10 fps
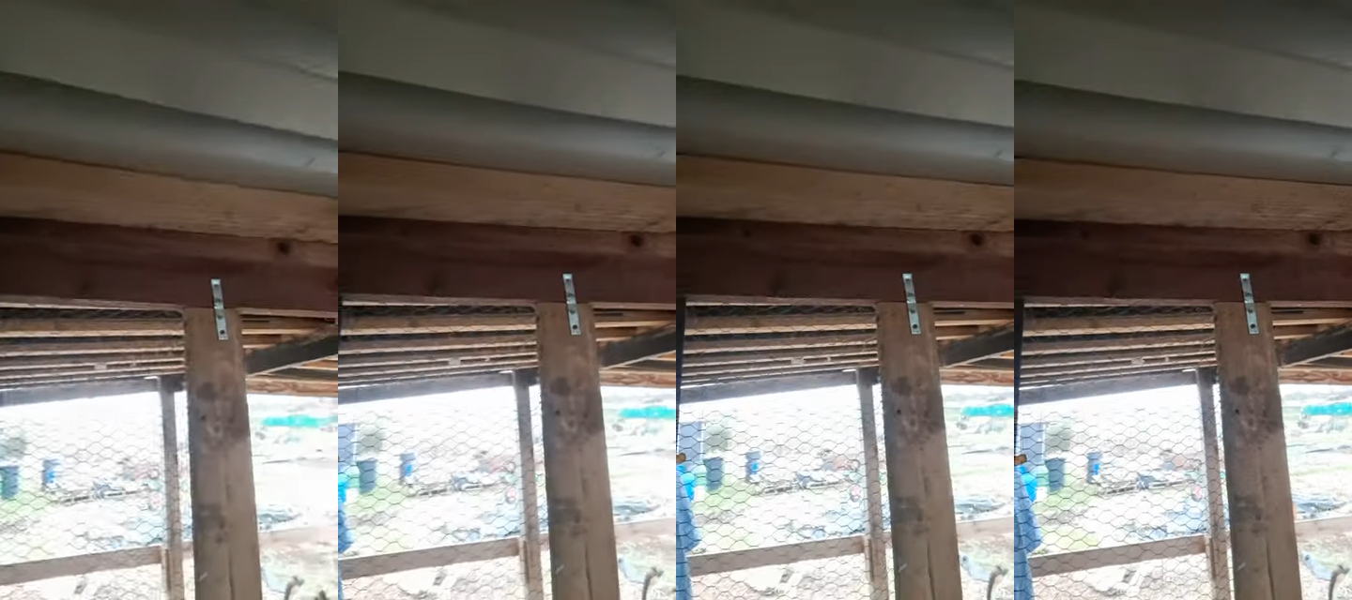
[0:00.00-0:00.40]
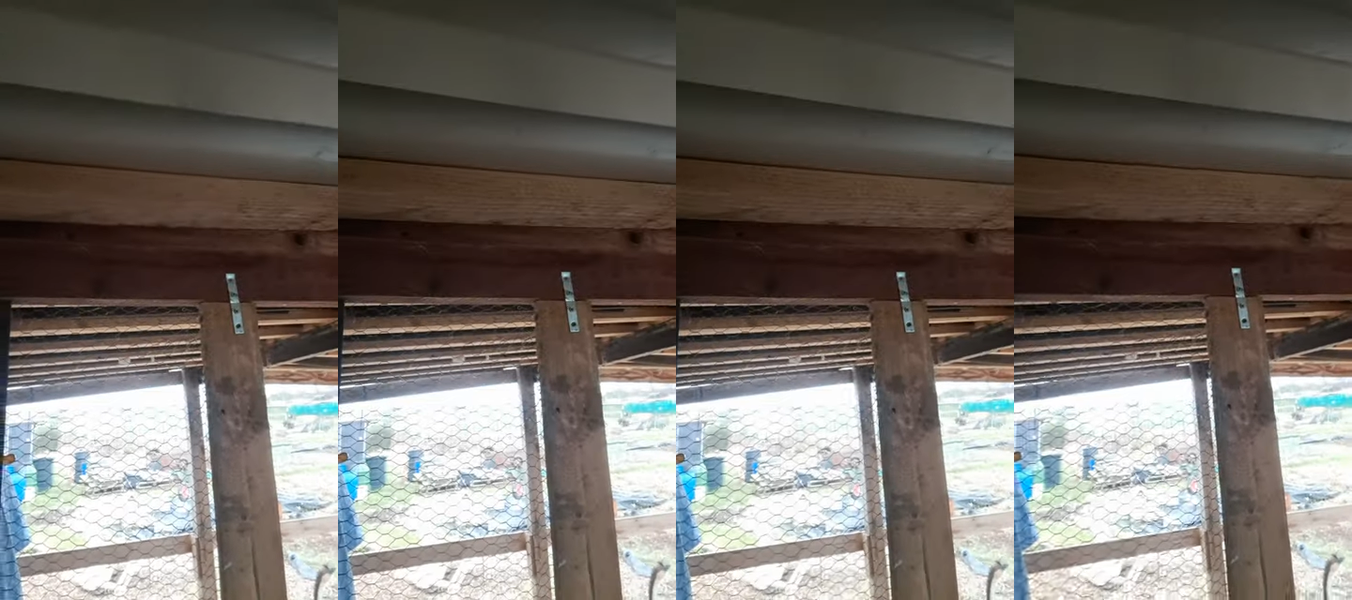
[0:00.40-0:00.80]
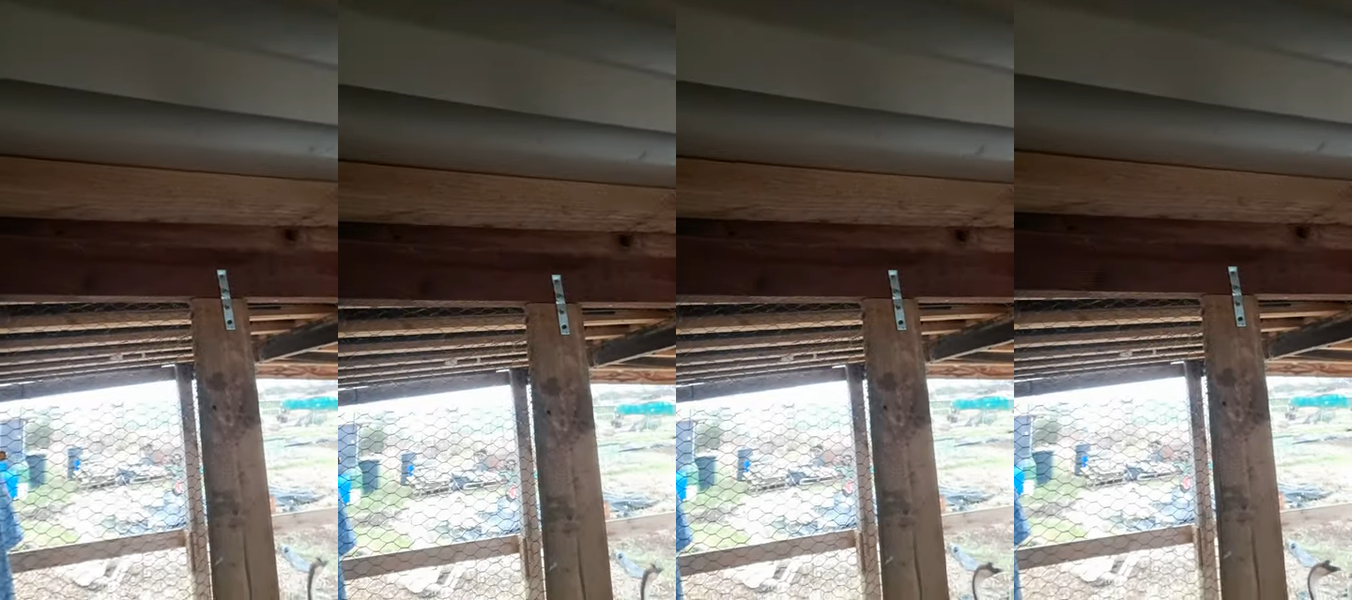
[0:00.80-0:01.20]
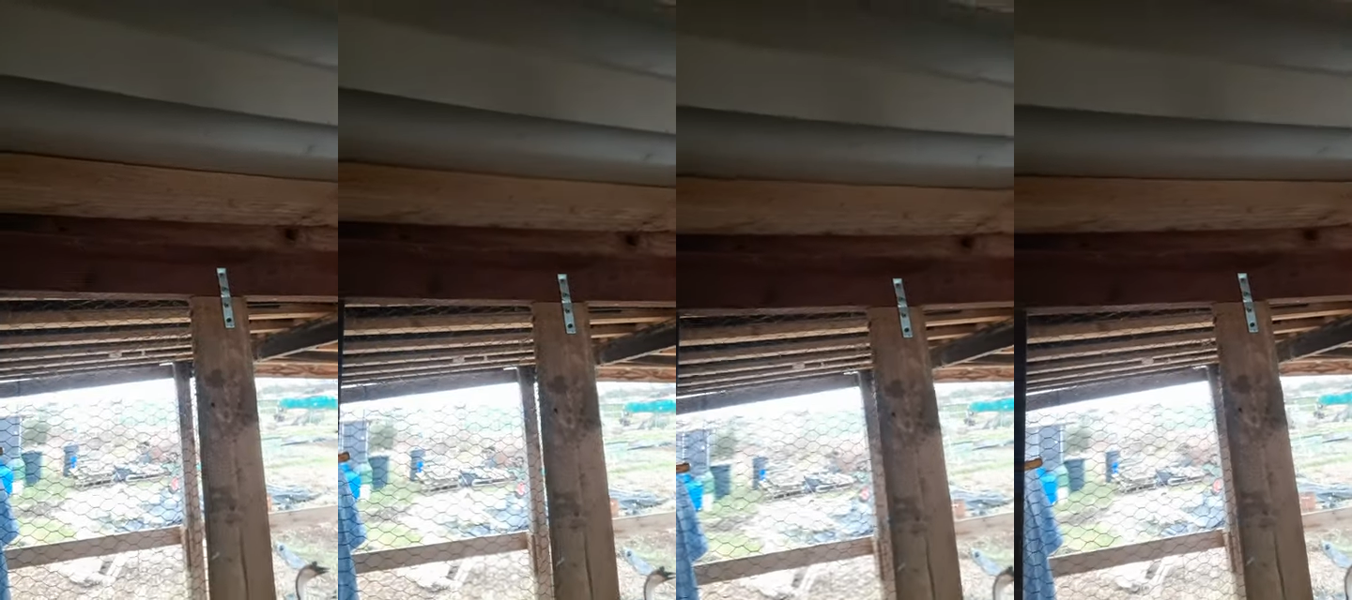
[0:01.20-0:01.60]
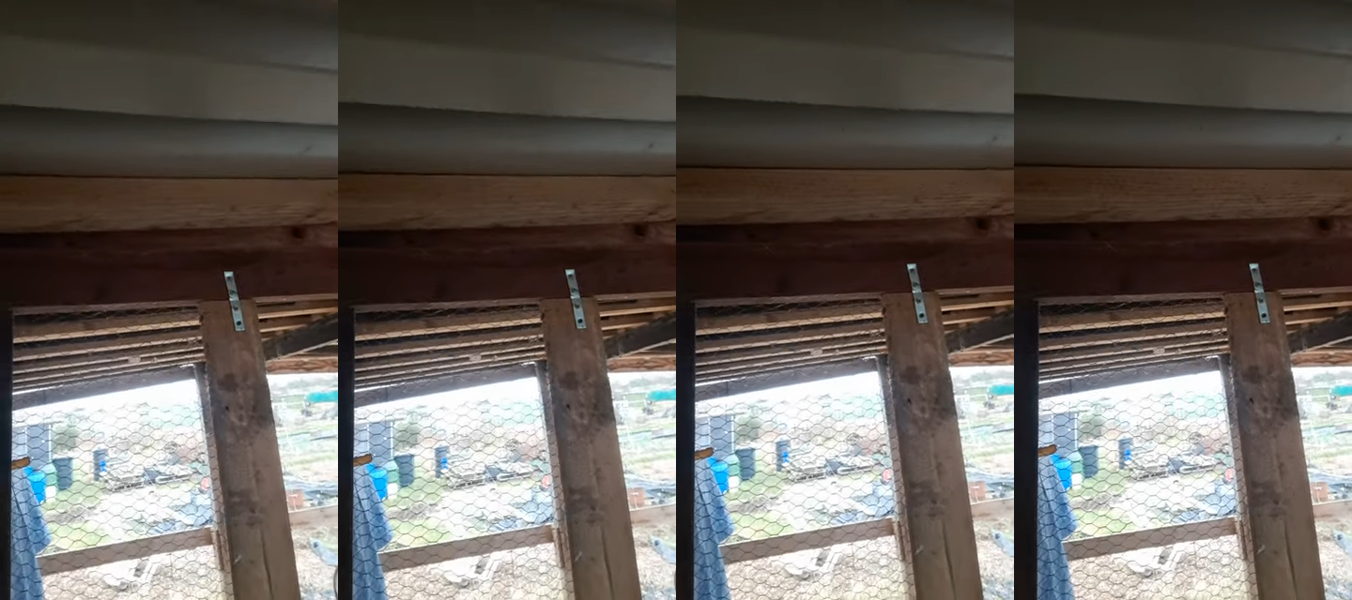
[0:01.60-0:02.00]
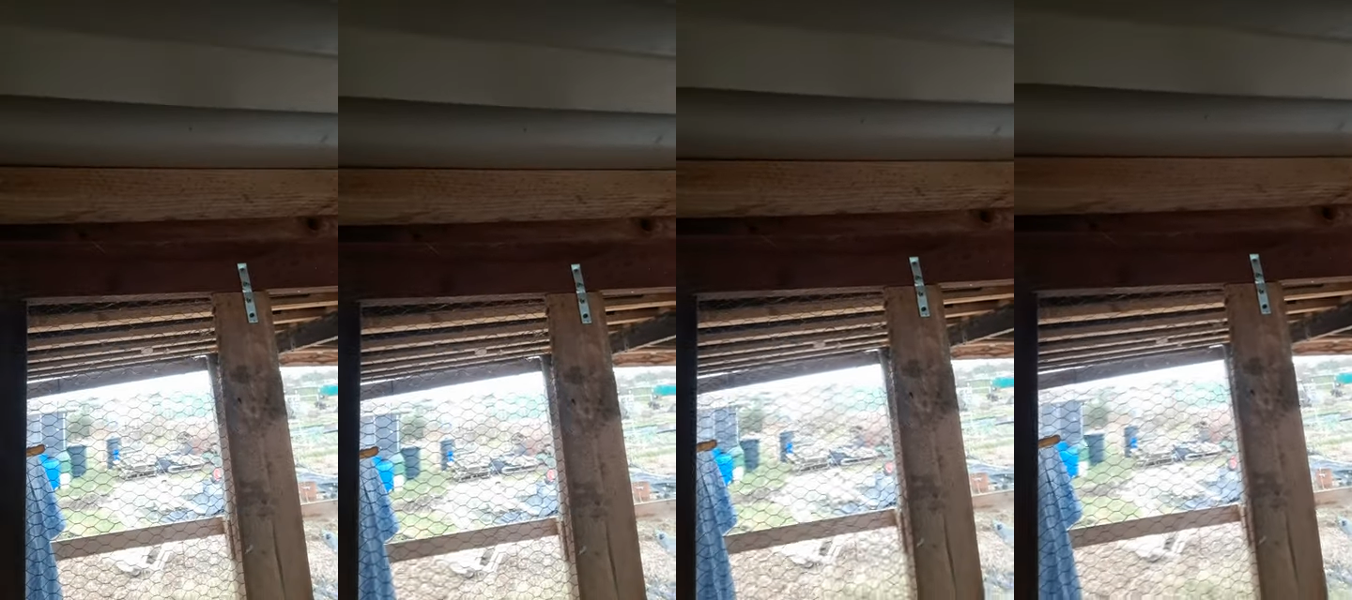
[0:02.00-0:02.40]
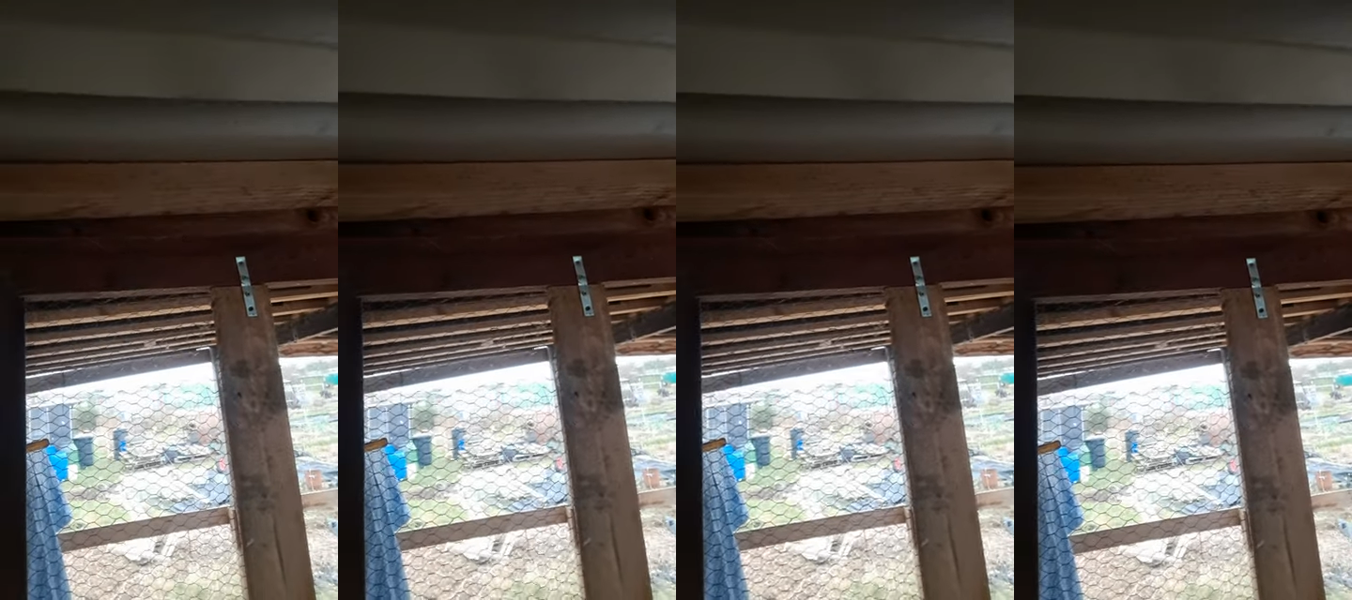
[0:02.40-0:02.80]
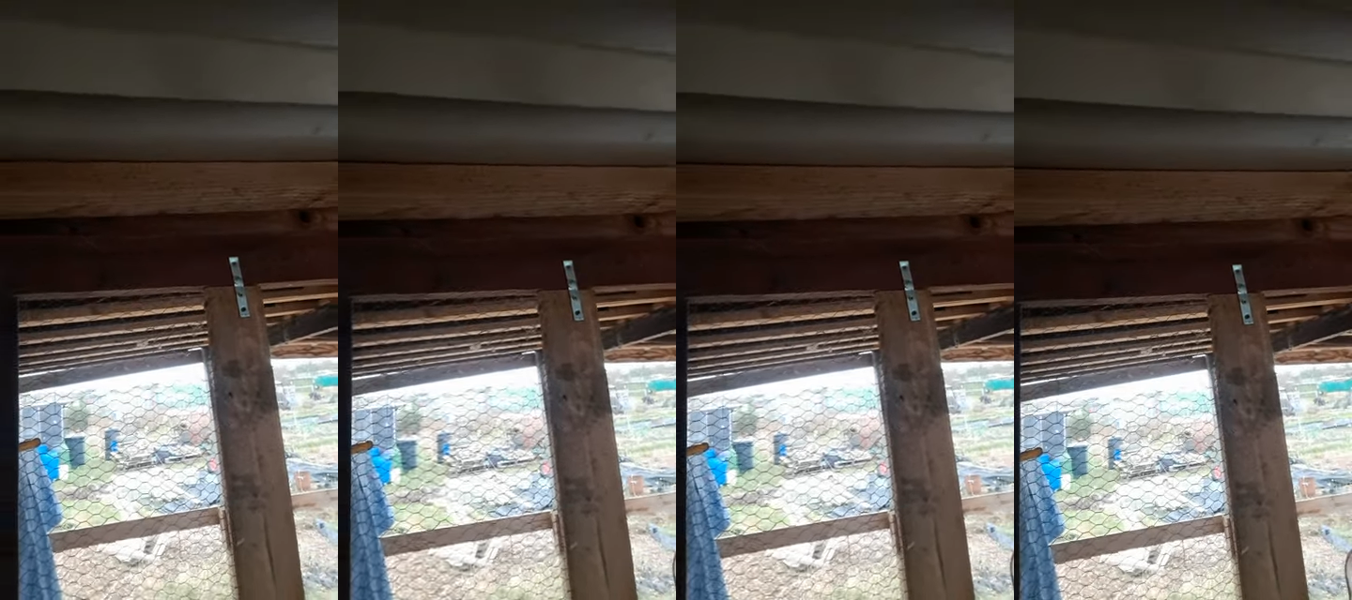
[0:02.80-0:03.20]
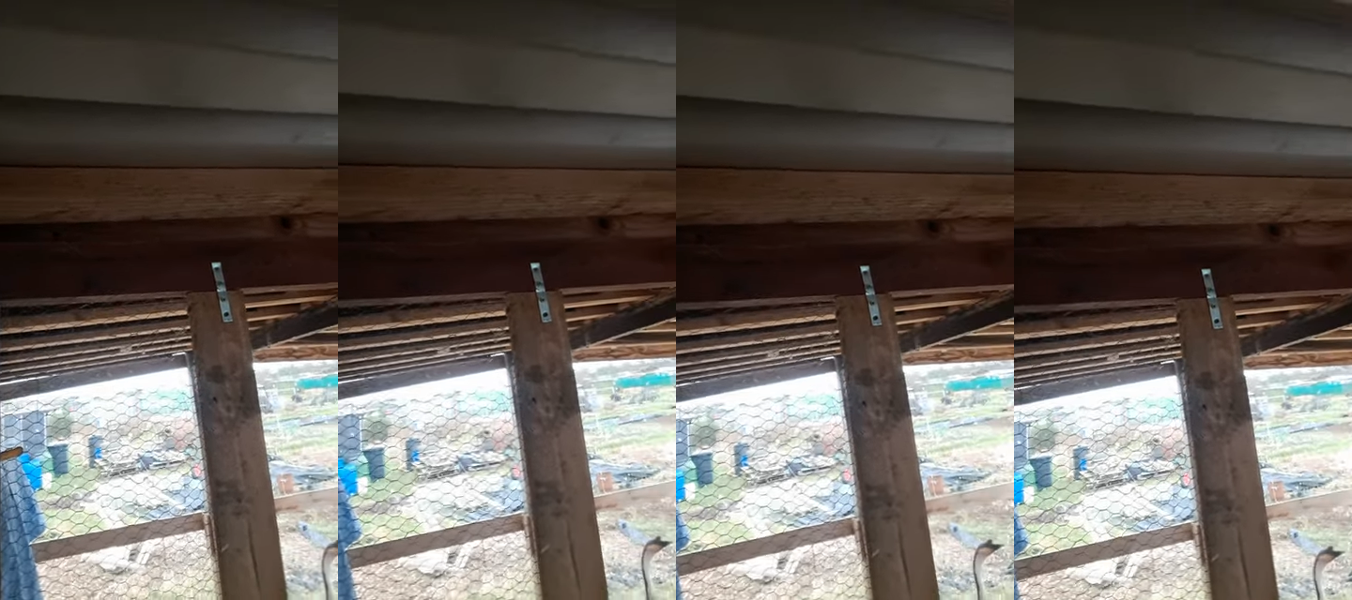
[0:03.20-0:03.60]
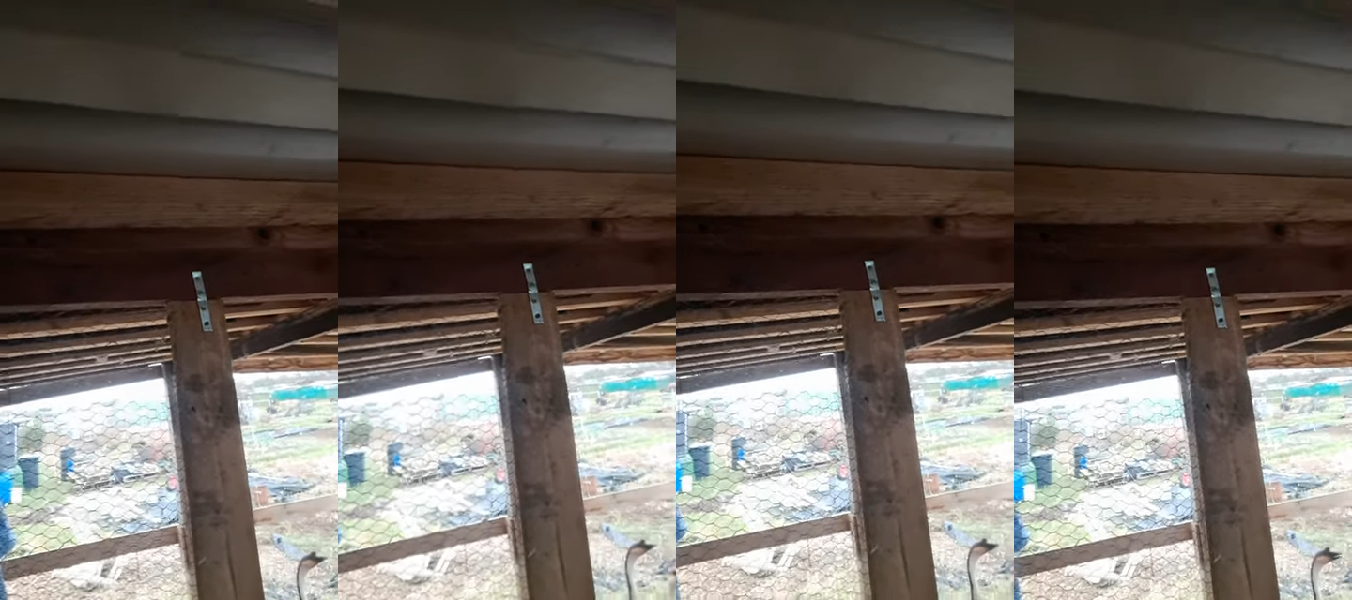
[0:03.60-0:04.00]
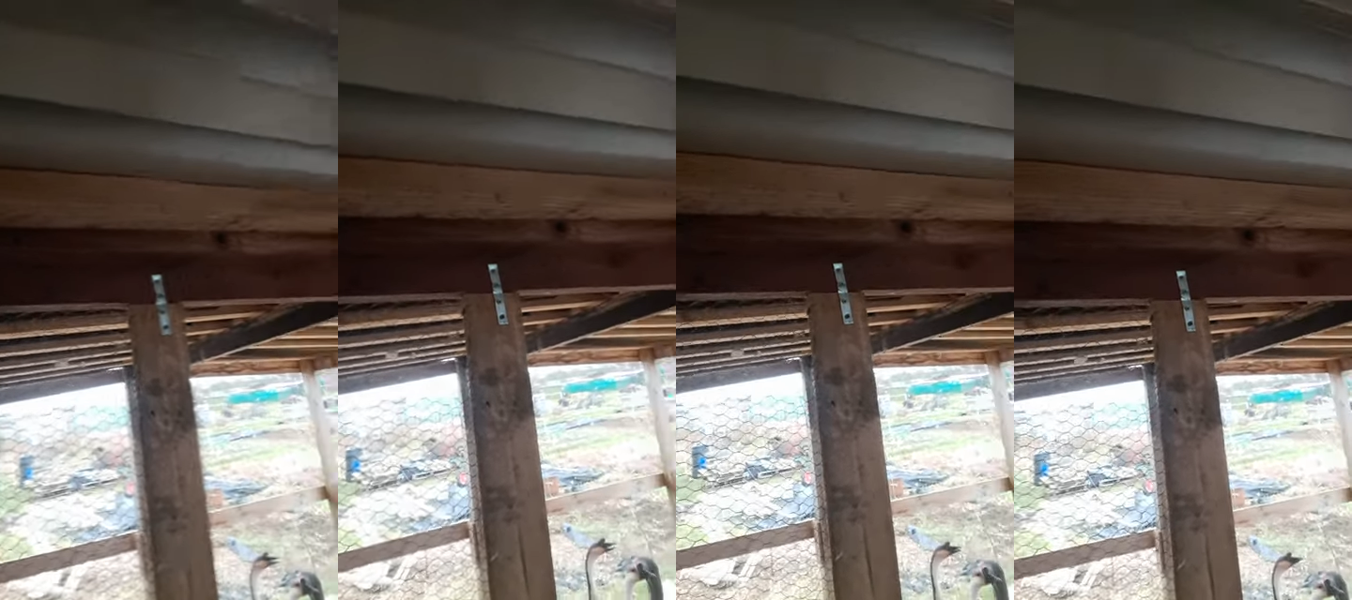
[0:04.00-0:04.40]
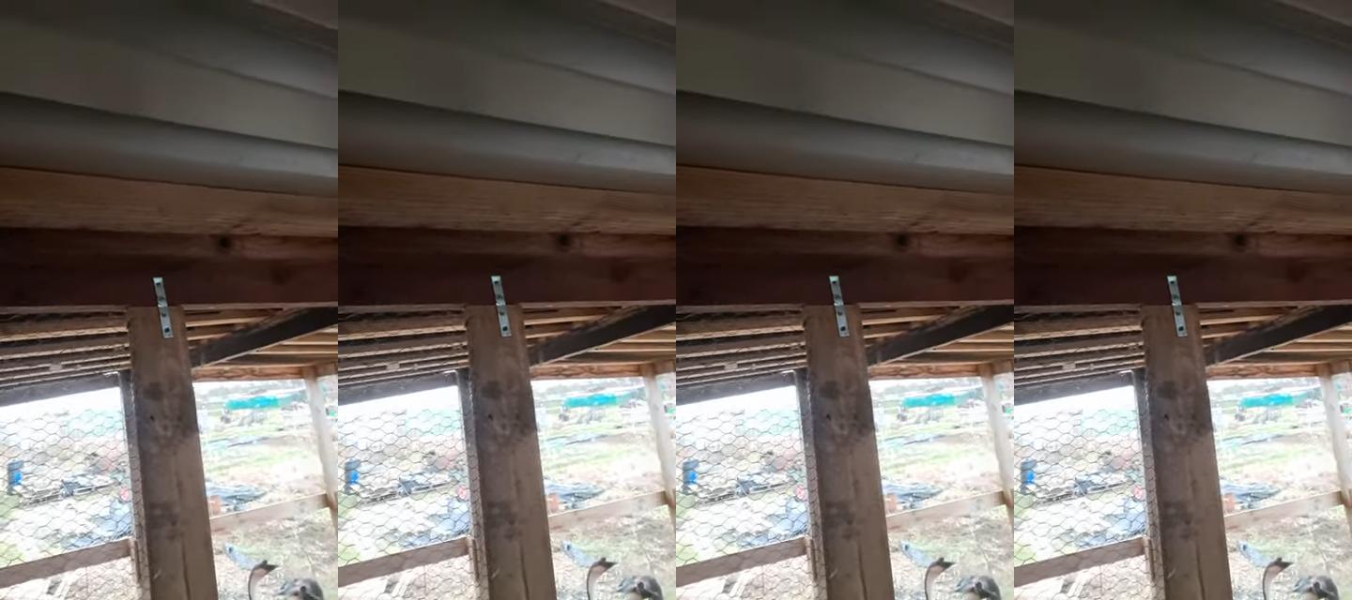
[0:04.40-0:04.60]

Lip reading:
Nobody's mouth can be seen.